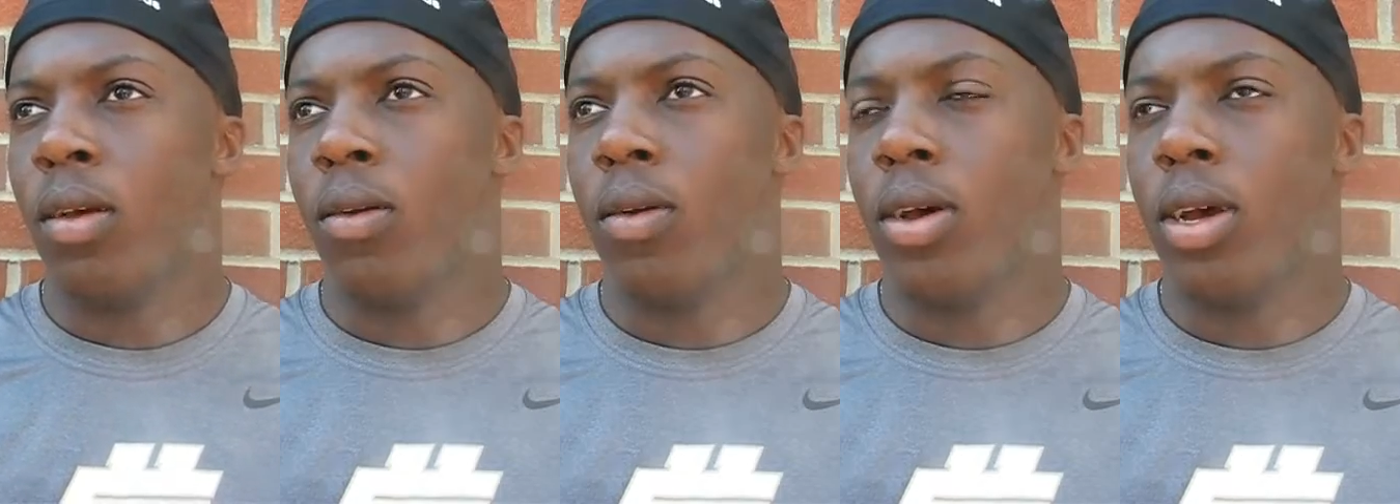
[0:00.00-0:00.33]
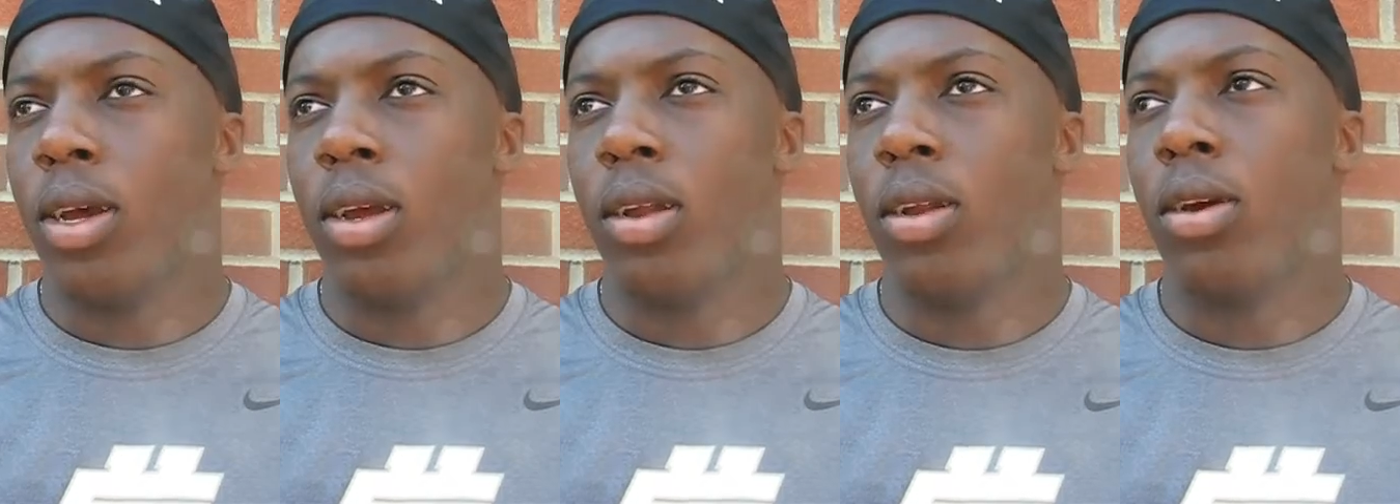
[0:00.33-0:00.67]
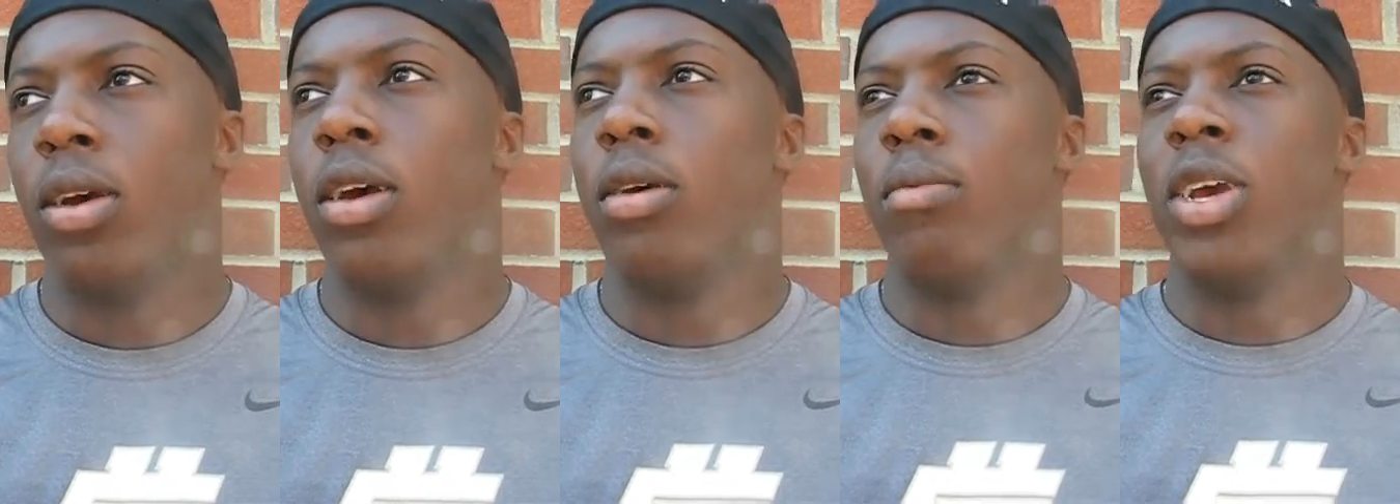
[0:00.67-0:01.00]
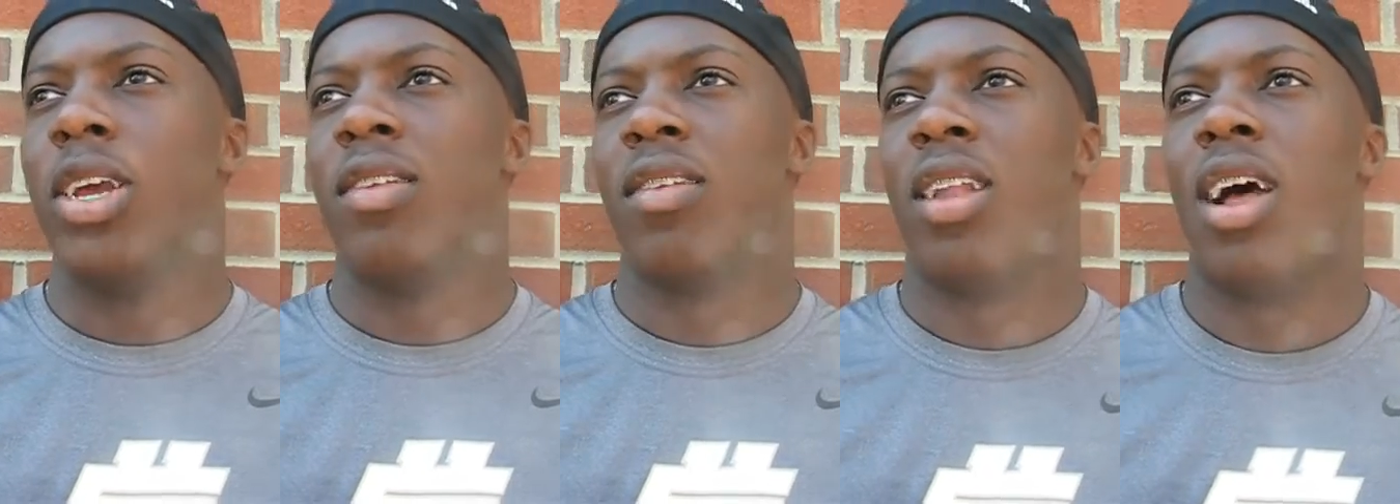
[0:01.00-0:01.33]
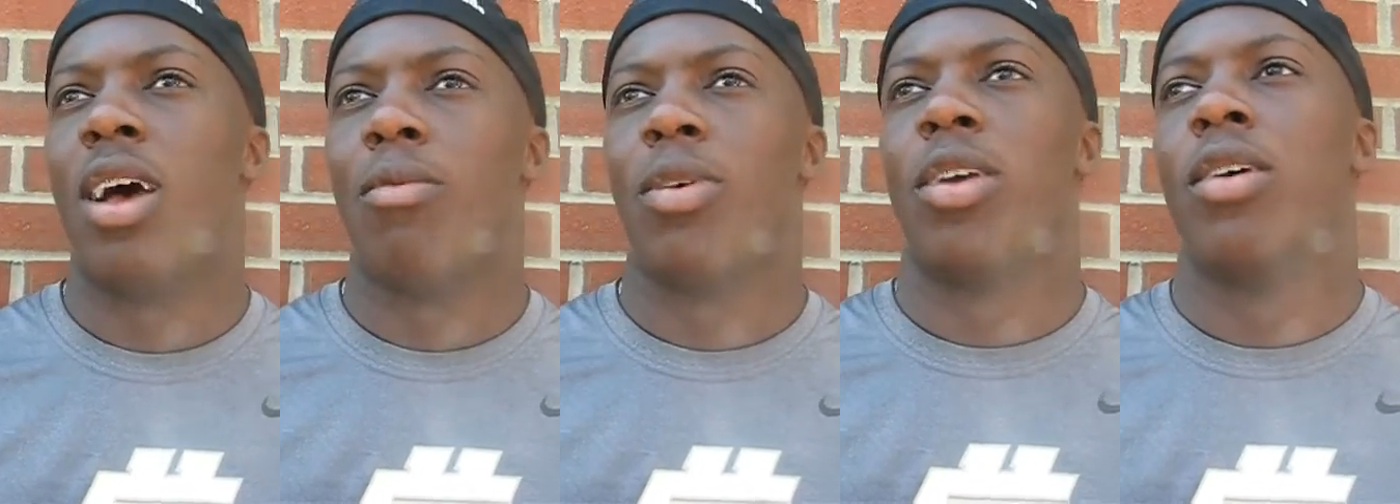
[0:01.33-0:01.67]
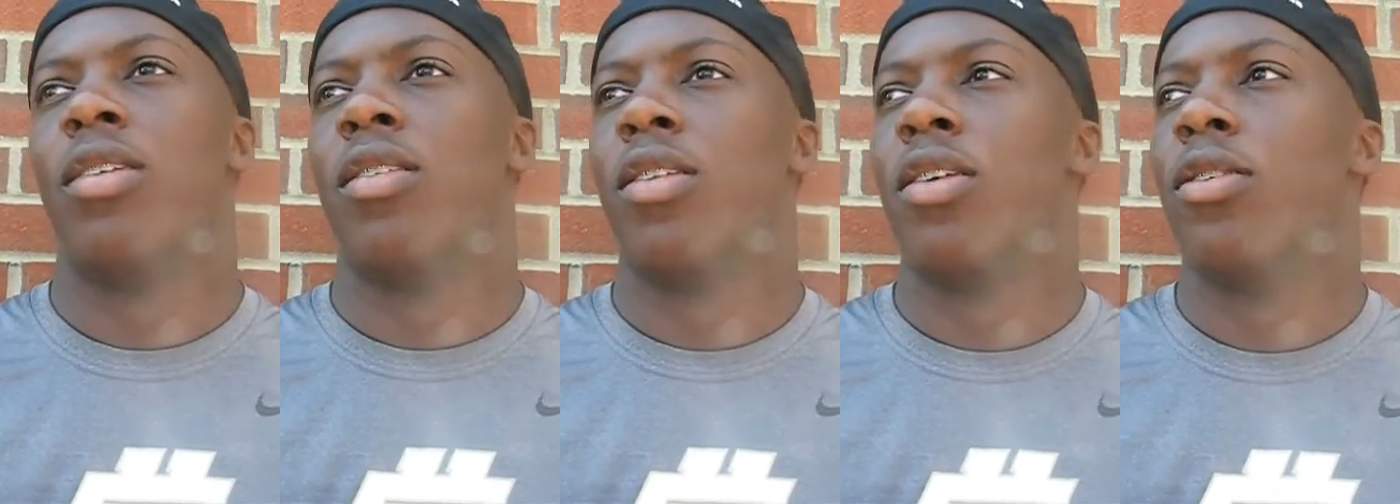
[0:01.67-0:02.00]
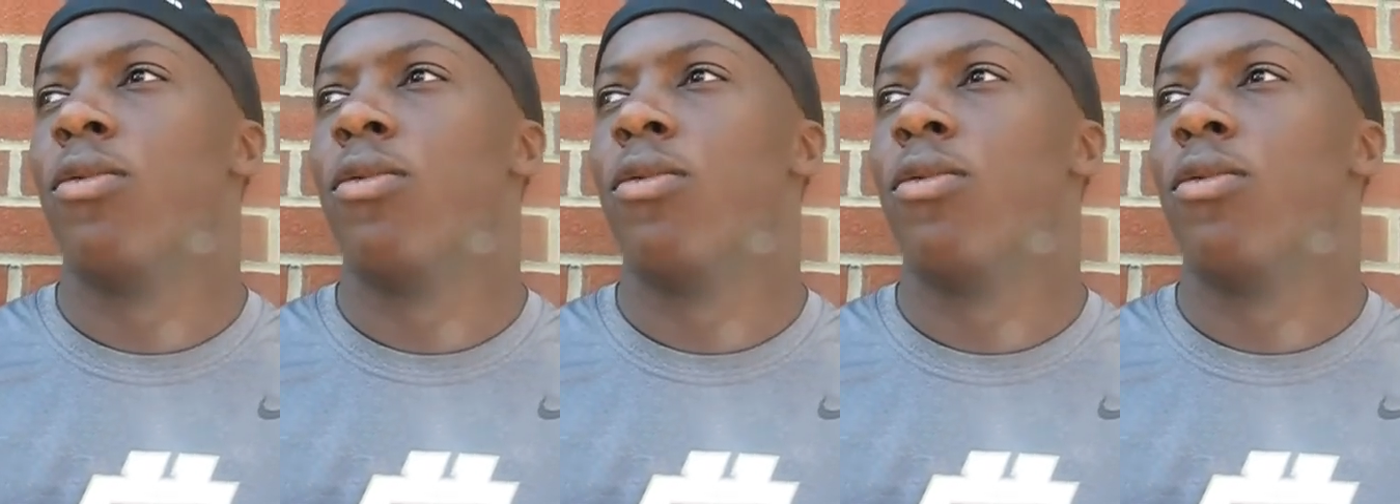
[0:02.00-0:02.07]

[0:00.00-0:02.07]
Well, you know, it means a lot because, you know,